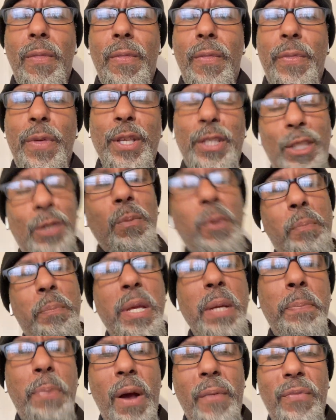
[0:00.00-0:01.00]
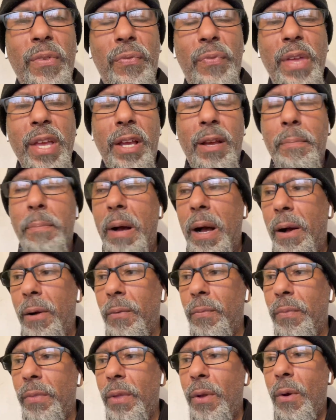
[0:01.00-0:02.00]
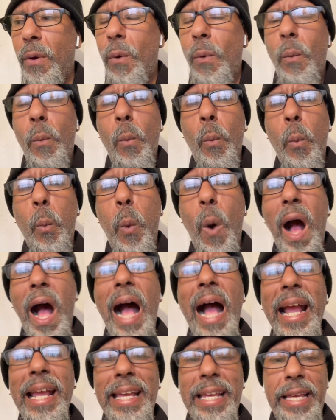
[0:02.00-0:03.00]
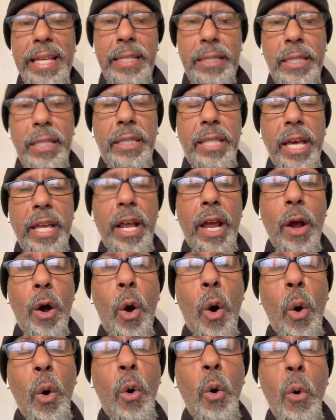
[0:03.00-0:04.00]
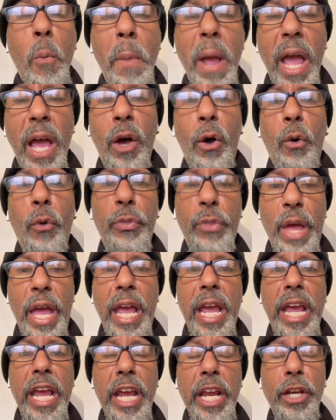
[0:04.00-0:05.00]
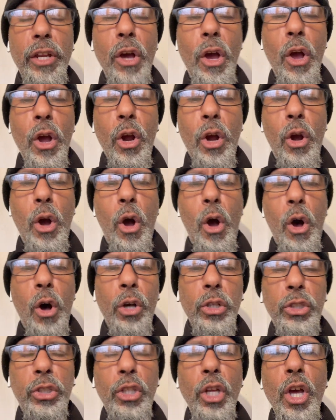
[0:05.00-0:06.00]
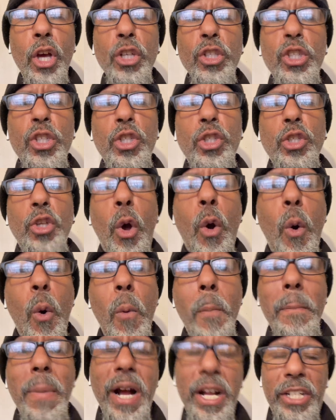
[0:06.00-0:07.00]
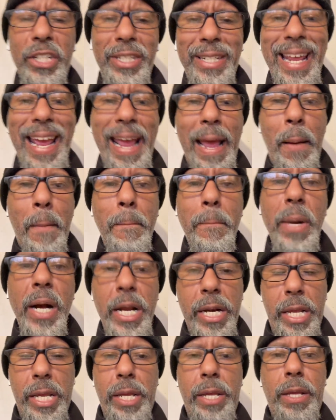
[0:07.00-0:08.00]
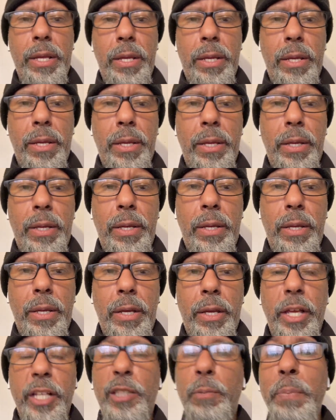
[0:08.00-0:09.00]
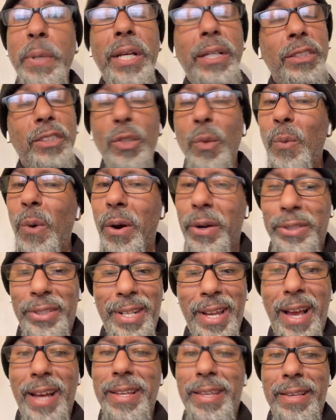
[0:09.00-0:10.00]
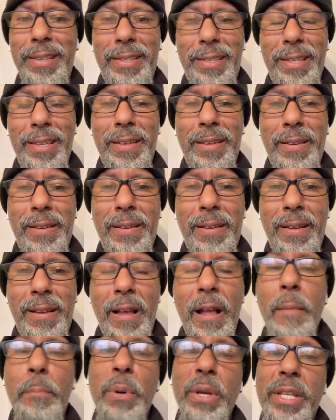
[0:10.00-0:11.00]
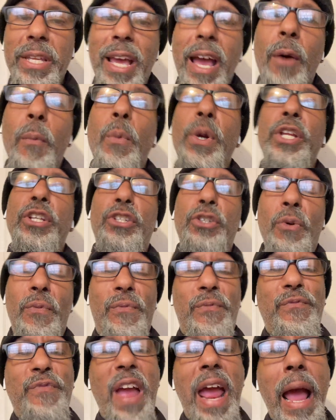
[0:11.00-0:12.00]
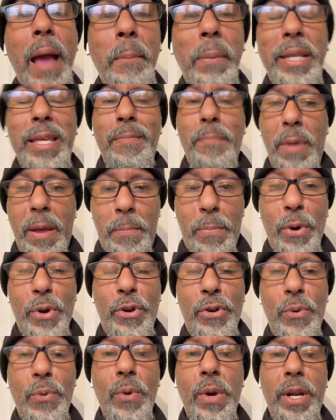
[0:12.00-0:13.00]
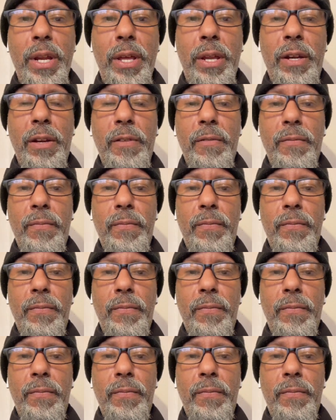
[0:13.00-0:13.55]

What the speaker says: This is what people have to think about. Why is it that a home health aide costs so much damn money? It's because the work's not easy. But yet when it's your family member doing it,